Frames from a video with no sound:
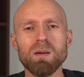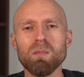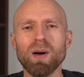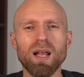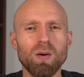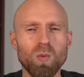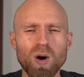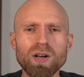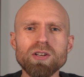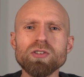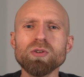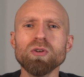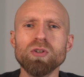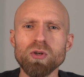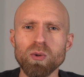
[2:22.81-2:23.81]
but I want
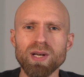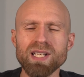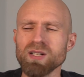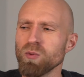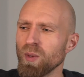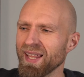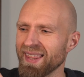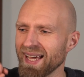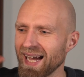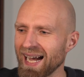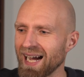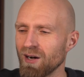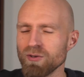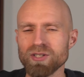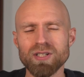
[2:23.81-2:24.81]
to do it
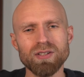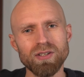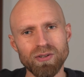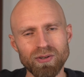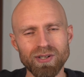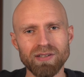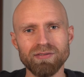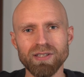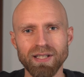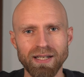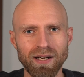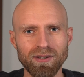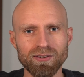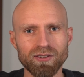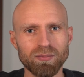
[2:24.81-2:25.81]
without the dirty
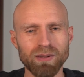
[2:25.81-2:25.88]
videos